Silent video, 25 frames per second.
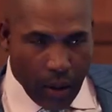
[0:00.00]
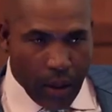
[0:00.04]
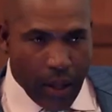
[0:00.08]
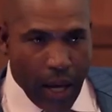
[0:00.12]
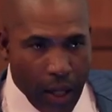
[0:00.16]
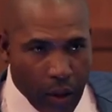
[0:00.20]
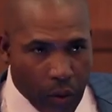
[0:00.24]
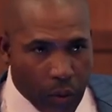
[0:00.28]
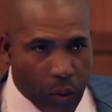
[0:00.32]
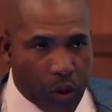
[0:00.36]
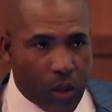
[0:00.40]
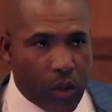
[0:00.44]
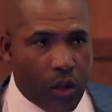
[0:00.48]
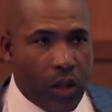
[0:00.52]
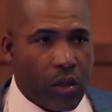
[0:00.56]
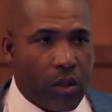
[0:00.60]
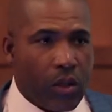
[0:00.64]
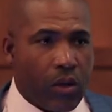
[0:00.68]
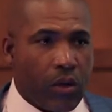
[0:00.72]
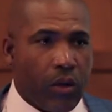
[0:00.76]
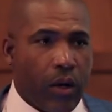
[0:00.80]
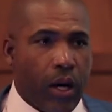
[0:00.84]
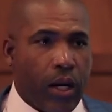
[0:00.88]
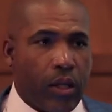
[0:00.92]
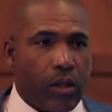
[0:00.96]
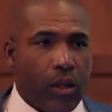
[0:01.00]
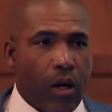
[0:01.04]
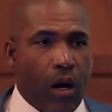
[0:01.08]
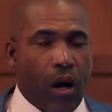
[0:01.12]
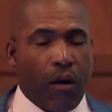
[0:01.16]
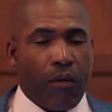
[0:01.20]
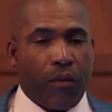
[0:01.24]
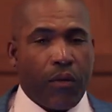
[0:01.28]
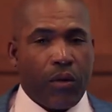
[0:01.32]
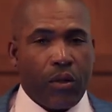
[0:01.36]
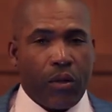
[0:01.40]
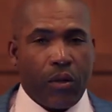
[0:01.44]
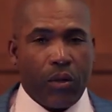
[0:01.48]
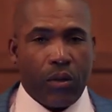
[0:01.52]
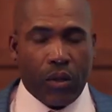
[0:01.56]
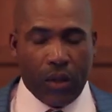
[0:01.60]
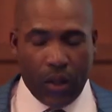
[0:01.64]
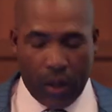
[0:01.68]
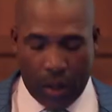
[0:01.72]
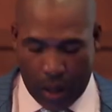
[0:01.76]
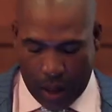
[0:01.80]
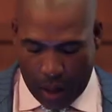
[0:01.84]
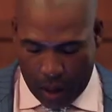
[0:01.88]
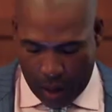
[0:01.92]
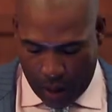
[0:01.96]
That's what Jesus Christ offers you
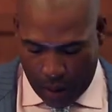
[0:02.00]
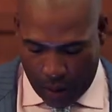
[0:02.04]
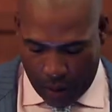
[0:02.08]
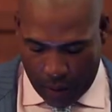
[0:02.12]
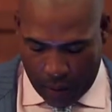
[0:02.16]
today.